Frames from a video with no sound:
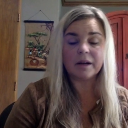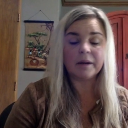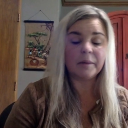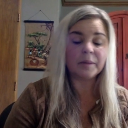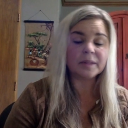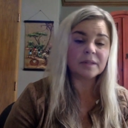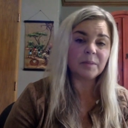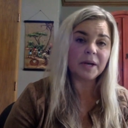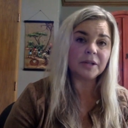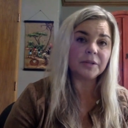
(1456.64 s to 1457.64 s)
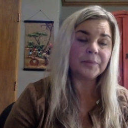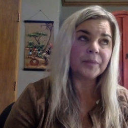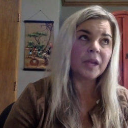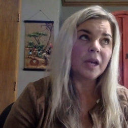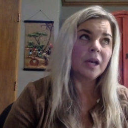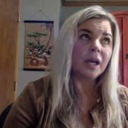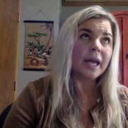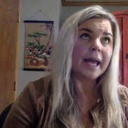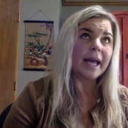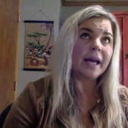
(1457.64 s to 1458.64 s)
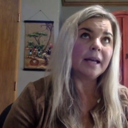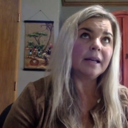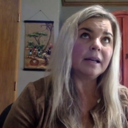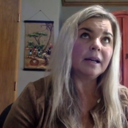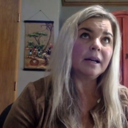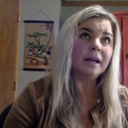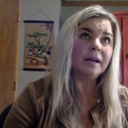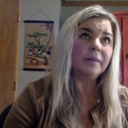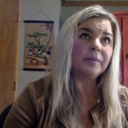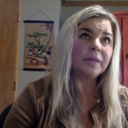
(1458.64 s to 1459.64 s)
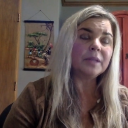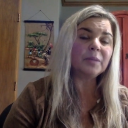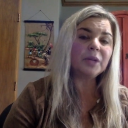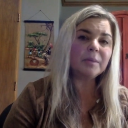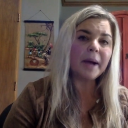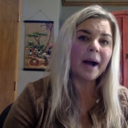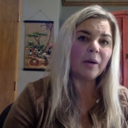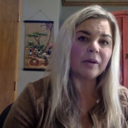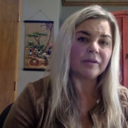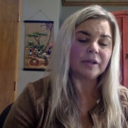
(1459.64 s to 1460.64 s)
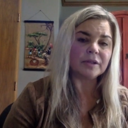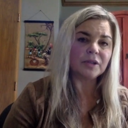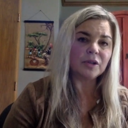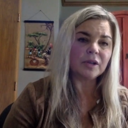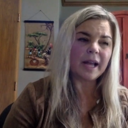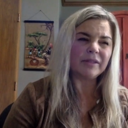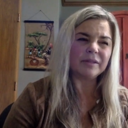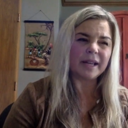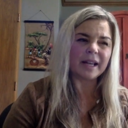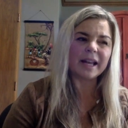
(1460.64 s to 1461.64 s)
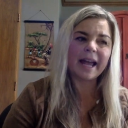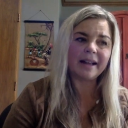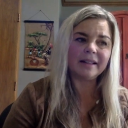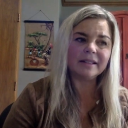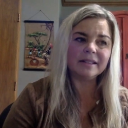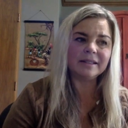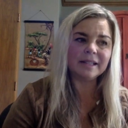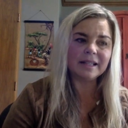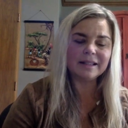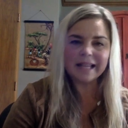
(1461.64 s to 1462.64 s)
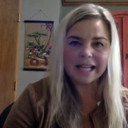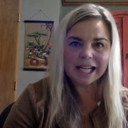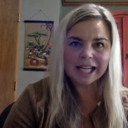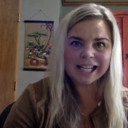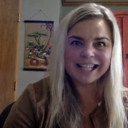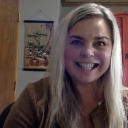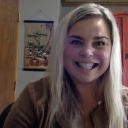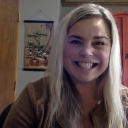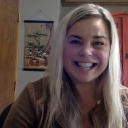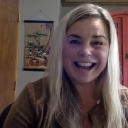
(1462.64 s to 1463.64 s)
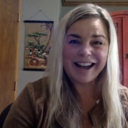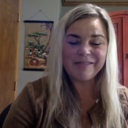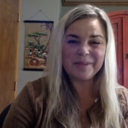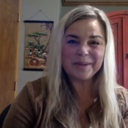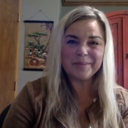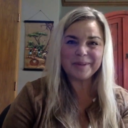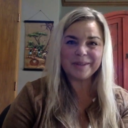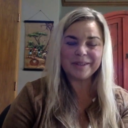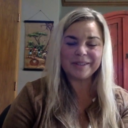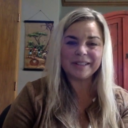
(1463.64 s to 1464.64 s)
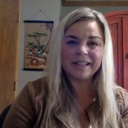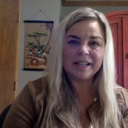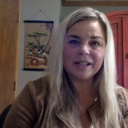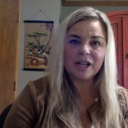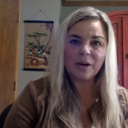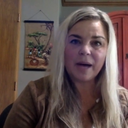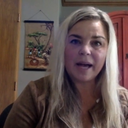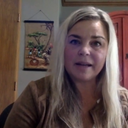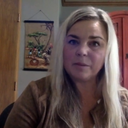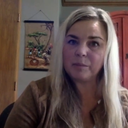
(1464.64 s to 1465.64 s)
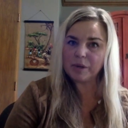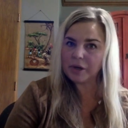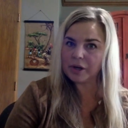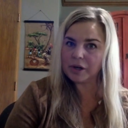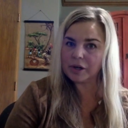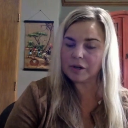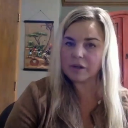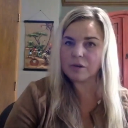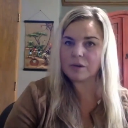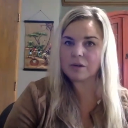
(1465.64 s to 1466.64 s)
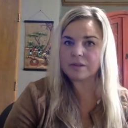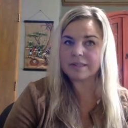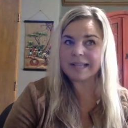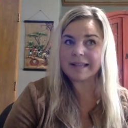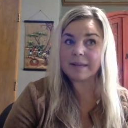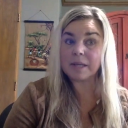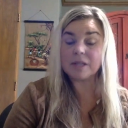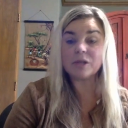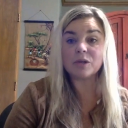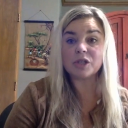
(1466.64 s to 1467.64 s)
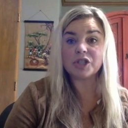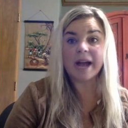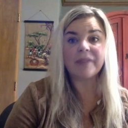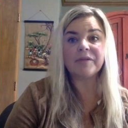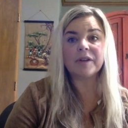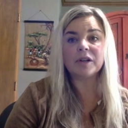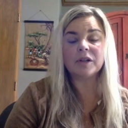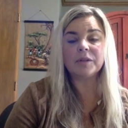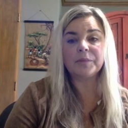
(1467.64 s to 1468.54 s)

business model. And it's pretty powerful. So you could have like a Calendly link to have people go ahead and book her. You could send them into a chat funnel,